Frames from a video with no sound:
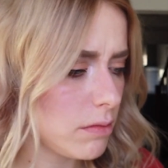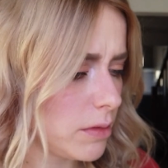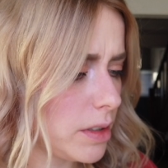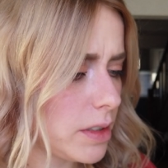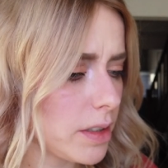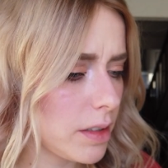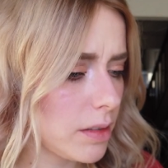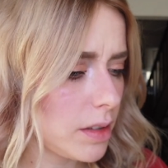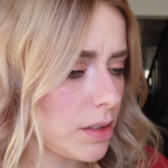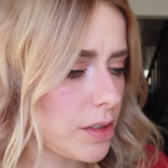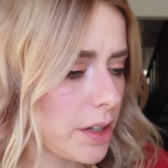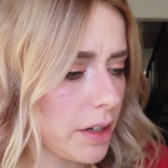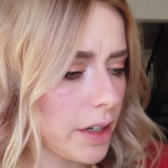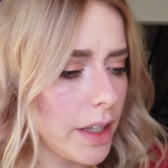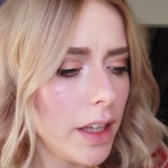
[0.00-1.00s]
What is it, the
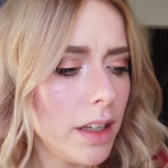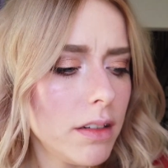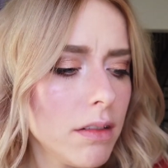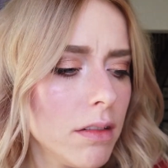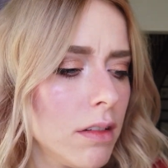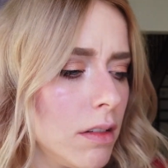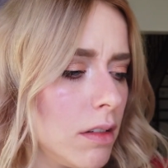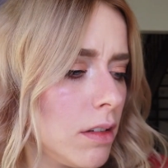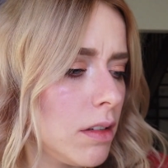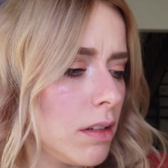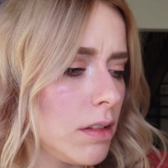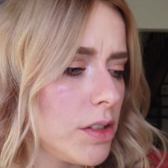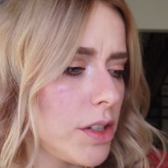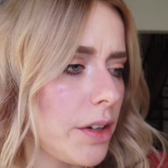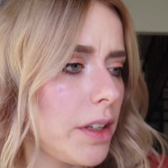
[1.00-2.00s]
cherry kit?
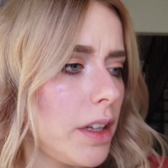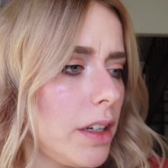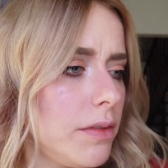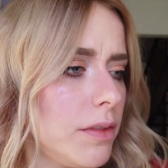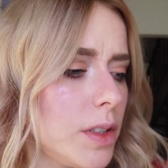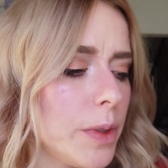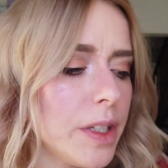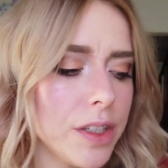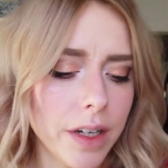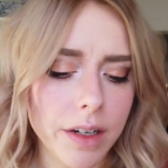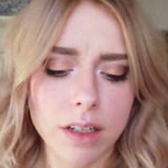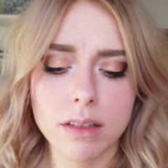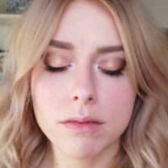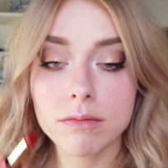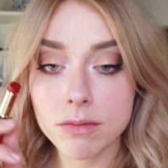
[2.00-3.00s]
Cherry love? Sweet
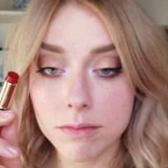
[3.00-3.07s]
cherry.